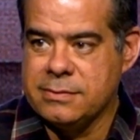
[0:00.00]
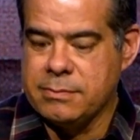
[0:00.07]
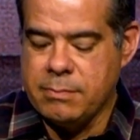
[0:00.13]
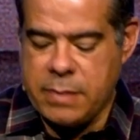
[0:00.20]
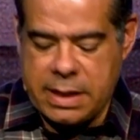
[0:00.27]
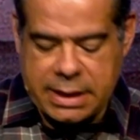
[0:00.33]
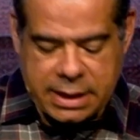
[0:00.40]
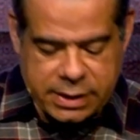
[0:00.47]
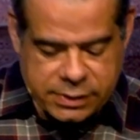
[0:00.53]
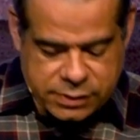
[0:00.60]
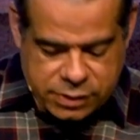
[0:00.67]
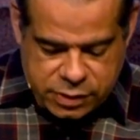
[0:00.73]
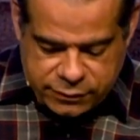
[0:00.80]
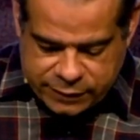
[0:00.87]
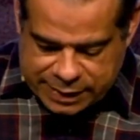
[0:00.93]
because
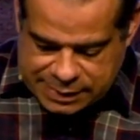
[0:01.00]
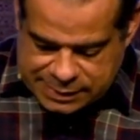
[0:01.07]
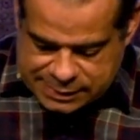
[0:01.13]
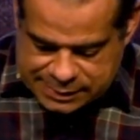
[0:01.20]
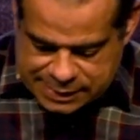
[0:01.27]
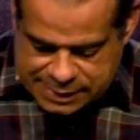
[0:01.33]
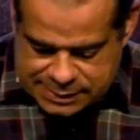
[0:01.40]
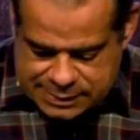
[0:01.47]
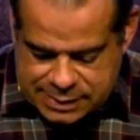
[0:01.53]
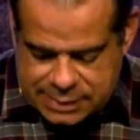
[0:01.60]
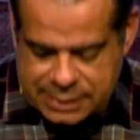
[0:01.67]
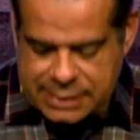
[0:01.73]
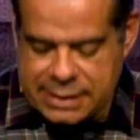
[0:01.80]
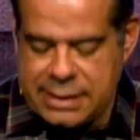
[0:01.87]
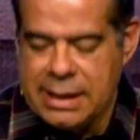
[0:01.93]
you've
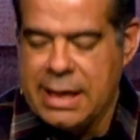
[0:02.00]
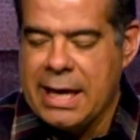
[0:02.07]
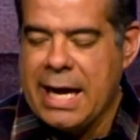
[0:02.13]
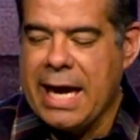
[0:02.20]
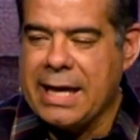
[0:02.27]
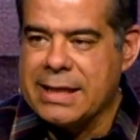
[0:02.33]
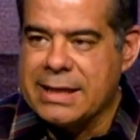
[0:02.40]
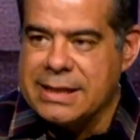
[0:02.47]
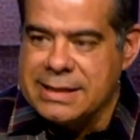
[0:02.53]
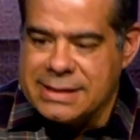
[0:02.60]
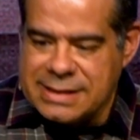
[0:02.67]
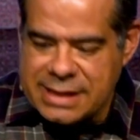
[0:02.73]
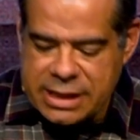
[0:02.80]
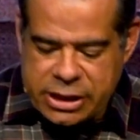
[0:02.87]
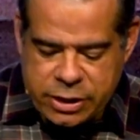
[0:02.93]
consistently and
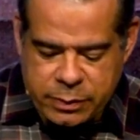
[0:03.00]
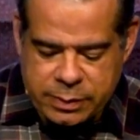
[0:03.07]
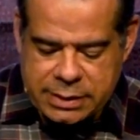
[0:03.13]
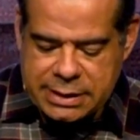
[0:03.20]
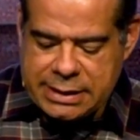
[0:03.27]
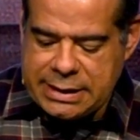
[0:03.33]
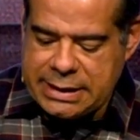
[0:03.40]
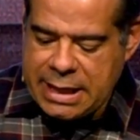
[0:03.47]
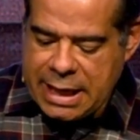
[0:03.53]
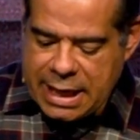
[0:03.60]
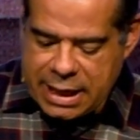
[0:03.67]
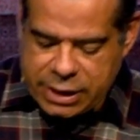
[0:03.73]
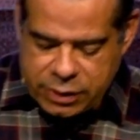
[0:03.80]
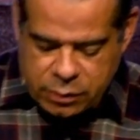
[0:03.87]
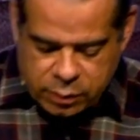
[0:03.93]
continually
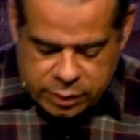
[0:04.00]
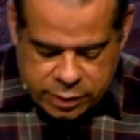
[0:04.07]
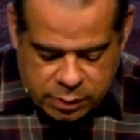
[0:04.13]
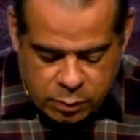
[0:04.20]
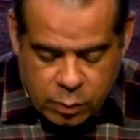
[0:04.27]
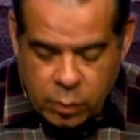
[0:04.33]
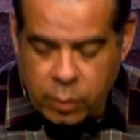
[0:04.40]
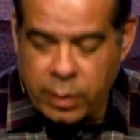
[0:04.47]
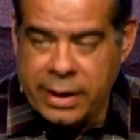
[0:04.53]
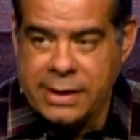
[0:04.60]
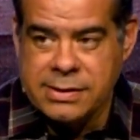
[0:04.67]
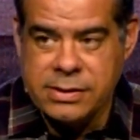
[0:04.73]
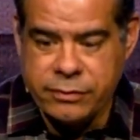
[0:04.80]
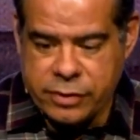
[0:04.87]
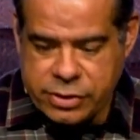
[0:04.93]
ignored the
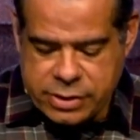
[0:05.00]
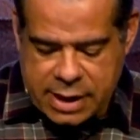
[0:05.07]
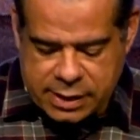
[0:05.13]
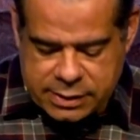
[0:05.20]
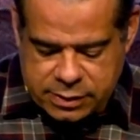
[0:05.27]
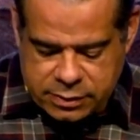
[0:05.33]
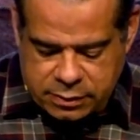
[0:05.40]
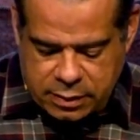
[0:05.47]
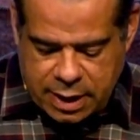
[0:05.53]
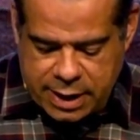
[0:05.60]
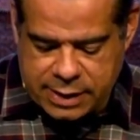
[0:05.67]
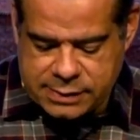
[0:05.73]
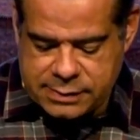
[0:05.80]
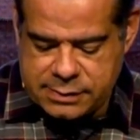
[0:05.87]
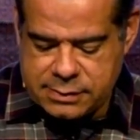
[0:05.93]
warnings and rejected
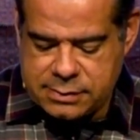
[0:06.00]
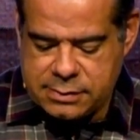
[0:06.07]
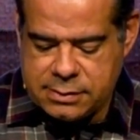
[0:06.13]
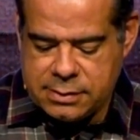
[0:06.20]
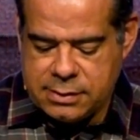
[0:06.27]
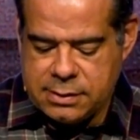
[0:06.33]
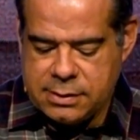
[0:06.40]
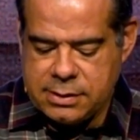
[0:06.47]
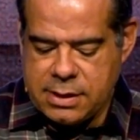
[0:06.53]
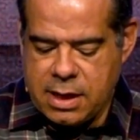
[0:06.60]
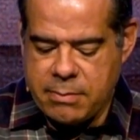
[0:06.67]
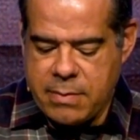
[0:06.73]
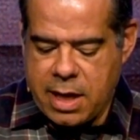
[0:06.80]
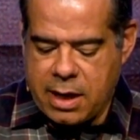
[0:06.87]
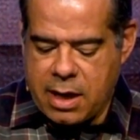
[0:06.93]
Christ there
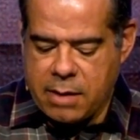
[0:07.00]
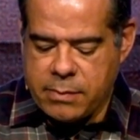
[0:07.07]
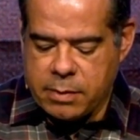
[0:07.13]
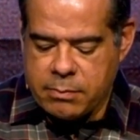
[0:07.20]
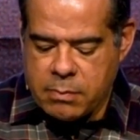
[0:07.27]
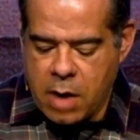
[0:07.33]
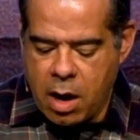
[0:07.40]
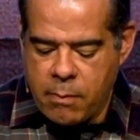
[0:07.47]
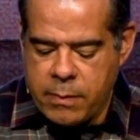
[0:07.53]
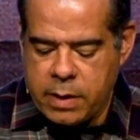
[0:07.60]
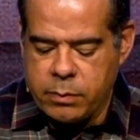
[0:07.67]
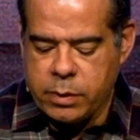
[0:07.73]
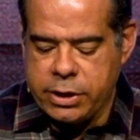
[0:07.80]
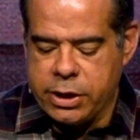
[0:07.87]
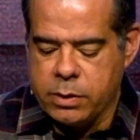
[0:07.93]
may come a
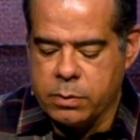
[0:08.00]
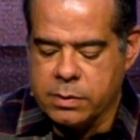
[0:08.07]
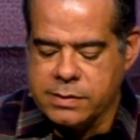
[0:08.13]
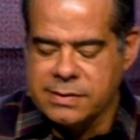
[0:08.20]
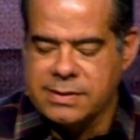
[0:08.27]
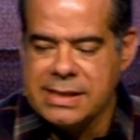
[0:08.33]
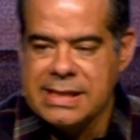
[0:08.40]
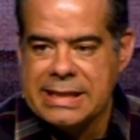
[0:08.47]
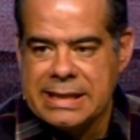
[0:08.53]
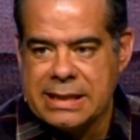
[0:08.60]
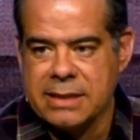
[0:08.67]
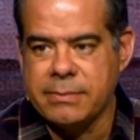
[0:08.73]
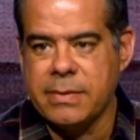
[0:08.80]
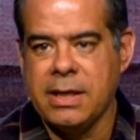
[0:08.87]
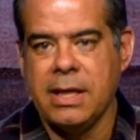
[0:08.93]
moment when you will seek
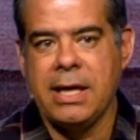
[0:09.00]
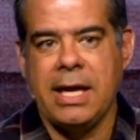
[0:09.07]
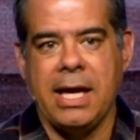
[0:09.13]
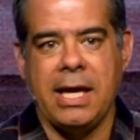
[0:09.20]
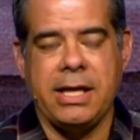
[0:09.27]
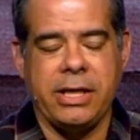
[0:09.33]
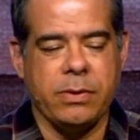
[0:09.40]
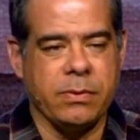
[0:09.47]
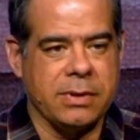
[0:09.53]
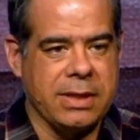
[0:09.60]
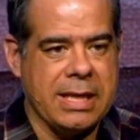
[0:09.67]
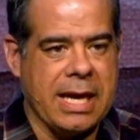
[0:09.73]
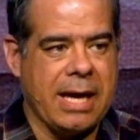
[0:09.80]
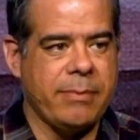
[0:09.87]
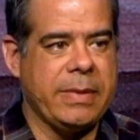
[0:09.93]
him and you will
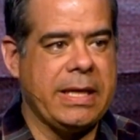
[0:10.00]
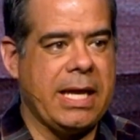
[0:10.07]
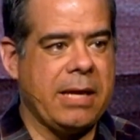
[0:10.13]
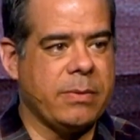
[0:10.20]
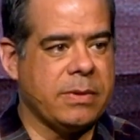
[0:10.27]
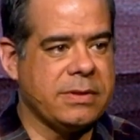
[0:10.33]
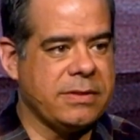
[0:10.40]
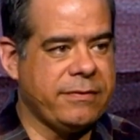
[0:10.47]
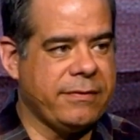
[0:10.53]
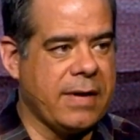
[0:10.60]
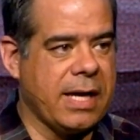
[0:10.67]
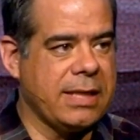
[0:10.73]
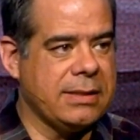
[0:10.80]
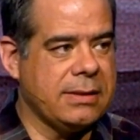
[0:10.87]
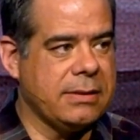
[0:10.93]
not be able to
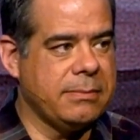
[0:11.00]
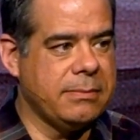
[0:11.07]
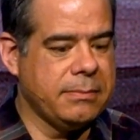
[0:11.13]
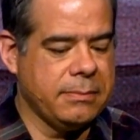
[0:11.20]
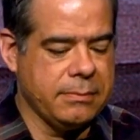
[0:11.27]
find him.